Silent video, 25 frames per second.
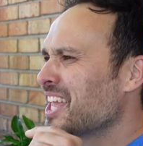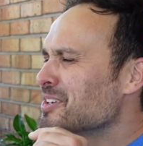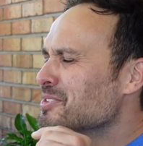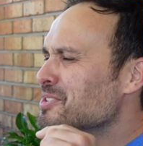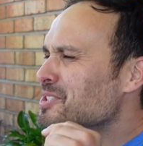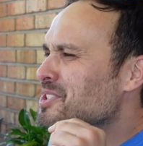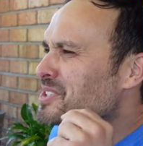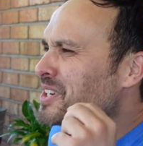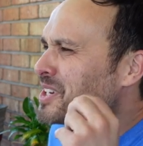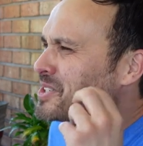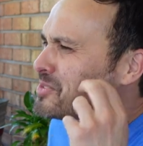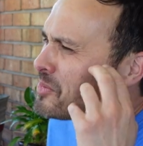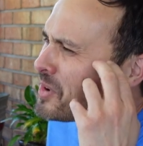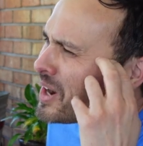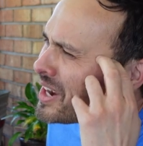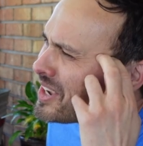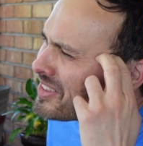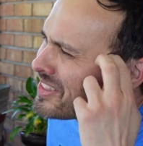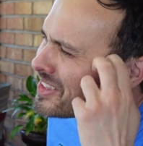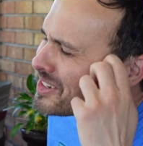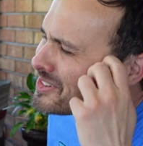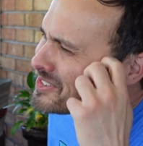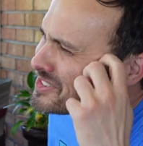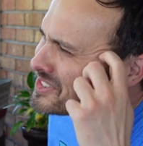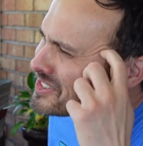It was strange. Why do you
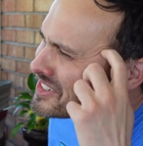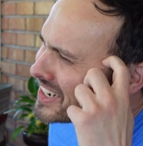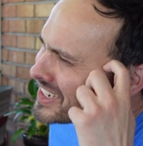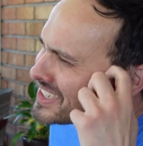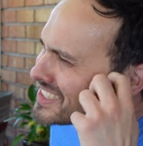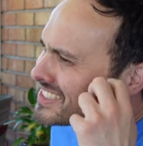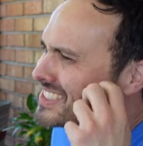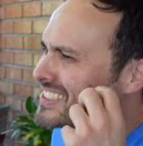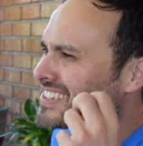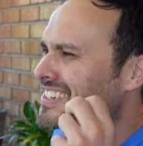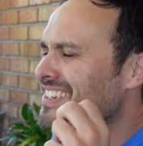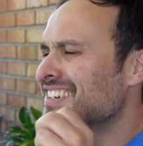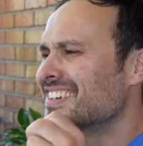think it was strange?